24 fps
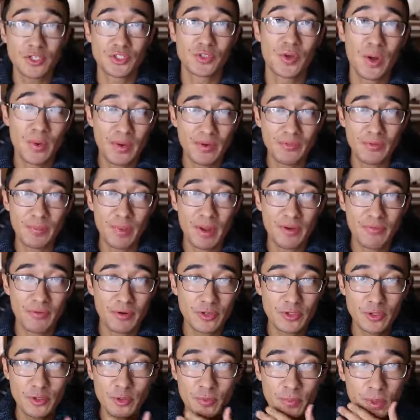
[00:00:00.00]
right, so now we have to pay
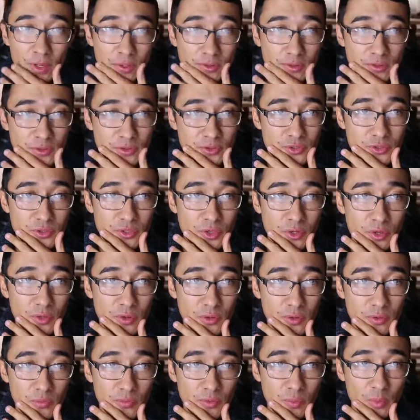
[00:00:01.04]
for 2 bundles.
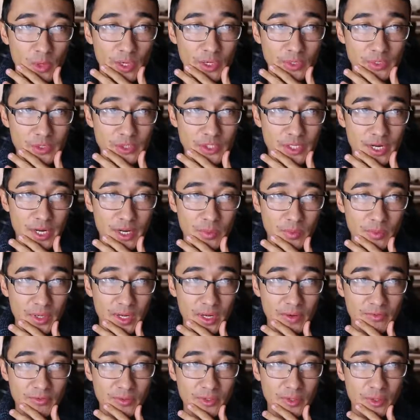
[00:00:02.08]
So from what I understand, we
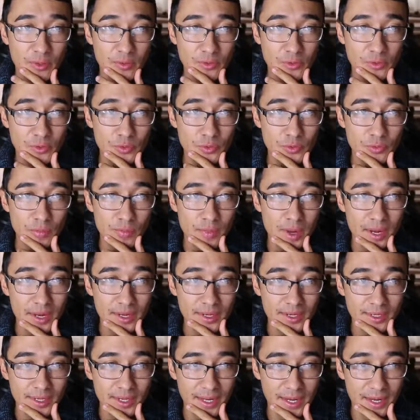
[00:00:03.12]
have to go to my
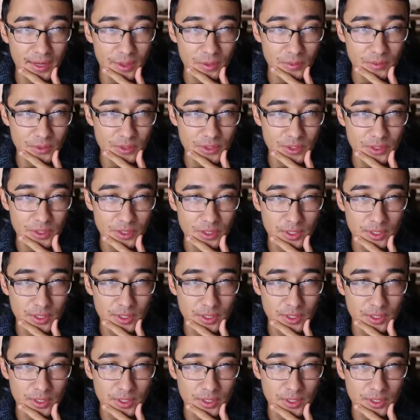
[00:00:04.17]
account.